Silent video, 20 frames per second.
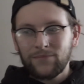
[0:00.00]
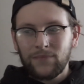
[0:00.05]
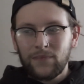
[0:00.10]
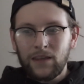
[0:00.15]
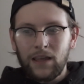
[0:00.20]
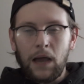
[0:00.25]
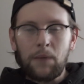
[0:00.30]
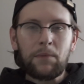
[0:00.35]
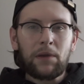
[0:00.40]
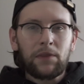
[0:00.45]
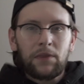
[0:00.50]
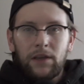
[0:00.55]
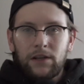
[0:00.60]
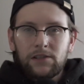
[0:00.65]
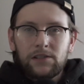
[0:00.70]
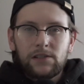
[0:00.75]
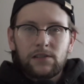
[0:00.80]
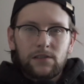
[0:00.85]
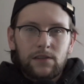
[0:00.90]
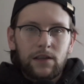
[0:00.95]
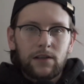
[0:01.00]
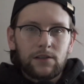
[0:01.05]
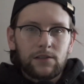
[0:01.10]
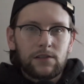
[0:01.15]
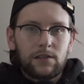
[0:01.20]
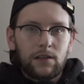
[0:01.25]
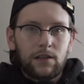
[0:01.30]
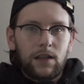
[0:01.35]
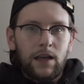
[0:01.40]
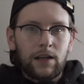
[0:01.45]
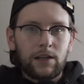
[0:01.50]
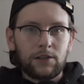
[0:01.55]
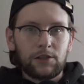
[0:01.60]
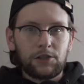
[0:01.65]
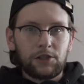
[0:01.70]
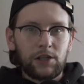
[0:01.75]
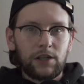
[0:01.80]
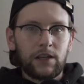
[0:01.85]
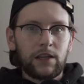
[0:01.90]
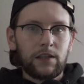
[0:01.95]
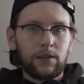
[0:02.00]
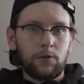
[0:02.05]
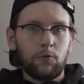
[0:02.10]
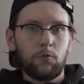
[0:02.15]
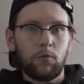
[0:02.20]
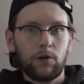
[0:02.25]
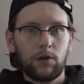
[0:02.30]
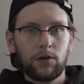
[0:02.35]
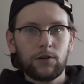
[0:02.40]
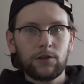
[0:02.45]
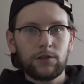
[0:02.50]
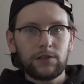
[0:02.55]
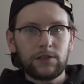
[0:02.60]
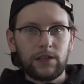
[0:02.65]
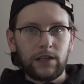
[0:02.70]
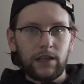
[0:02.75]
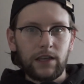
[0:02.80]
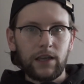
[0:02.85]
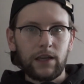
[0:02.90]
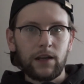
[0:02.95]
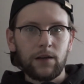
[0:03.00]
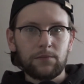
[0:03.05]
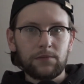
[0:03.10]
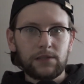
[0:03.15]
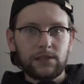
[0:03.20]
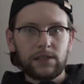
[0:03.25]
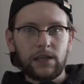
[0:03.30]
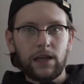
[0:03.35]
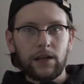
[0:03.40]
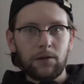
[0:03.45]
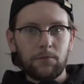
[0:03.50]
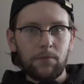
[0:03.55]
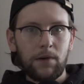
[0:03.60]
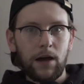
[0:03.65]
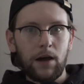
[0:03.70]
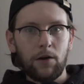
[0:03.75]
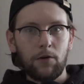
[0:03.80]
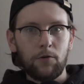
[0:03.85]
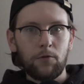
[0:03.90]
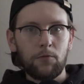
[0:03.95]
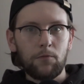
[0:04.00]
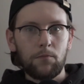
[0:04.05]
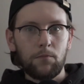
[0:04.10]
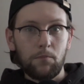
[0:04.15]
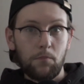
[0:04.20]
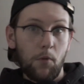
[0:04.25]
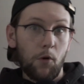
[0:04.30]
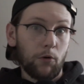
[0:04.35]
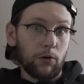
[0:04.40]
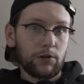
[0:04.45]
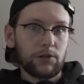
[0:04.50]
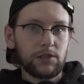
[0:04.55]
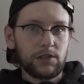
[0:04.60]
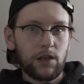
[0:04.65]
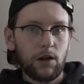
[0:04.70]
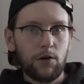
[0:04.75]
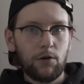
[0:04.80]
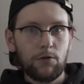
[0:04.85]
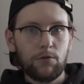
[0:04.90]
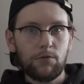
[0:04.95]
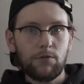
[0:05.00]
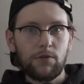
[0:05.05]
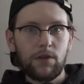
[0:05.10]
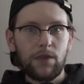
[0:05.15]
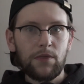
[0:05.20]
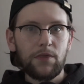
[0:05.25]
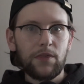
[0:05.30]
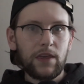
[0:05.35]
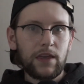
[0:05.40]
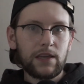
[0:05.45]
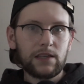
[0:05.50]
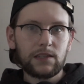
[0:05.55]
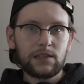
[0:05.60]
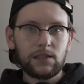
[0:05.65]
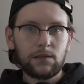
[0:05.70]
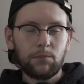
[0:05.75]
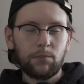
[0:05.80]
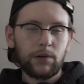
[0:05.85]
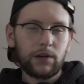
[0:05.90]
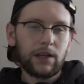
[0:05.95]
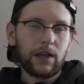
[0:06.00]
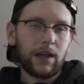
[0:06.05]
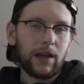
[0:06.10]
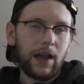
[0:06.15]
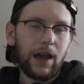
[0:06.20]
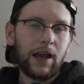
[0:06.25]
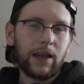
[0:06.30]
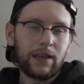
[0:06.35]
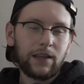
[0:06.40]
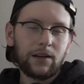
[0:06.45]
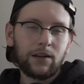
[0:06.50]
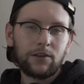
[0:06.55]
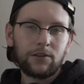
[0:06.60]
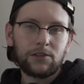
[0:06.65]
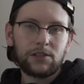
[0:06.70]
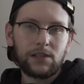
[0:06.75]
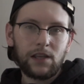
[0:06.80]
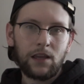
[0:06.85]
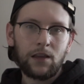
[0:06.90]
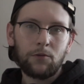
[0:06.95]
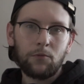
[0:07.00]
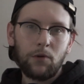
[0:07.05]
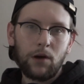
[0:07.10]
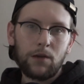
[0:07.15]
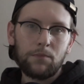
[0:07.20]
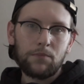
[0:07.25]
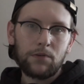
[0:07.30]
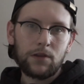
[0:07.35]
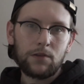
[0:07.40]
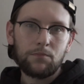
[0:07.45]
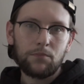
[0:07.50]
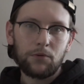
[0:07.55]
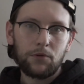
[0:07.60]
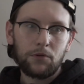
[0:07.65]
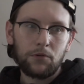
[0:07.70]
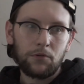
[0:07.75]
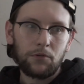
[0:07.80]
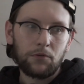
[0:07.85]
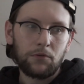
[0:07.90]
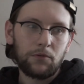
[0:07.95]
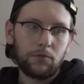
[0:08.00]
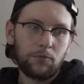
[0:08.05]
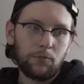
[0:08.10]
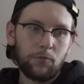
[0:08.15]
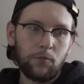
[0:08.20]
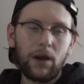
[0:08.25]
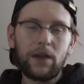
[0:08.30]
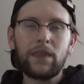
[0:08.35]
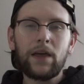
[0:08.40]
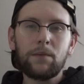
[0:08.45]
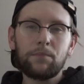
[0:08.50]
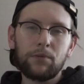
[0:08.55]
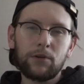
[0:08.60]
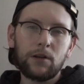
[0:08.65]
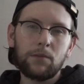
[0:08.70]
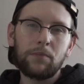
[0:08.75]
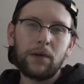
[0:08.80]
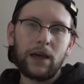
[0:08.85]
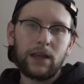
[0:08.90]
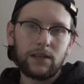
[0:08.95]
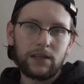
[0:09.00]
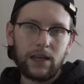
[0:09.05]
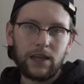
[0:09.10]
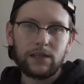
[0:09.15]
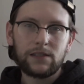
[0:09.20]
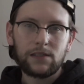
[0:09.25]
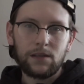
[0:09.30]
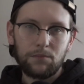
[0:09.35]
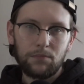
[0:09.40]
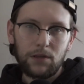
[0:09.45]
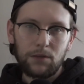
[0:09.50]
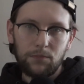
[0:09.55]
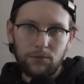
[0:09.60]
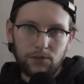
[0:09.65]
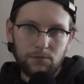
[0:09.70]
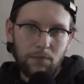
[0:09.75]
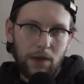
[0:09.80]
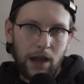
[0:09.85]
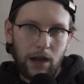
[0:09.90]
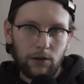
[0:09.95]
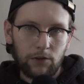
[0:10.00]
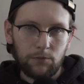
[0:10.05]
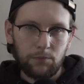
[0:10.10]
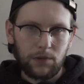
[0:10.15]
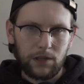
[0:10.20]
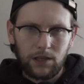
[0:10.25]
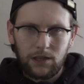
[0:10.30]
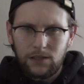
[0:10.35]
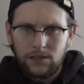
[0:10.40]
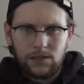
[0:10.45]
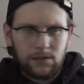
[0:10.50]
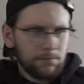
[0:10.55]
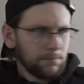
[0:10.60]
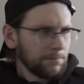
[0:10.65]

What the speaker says: I mean, there's a lot of shit in the world to get upset about more so than this, but I can understand why that put a bad taste in people's mouth, because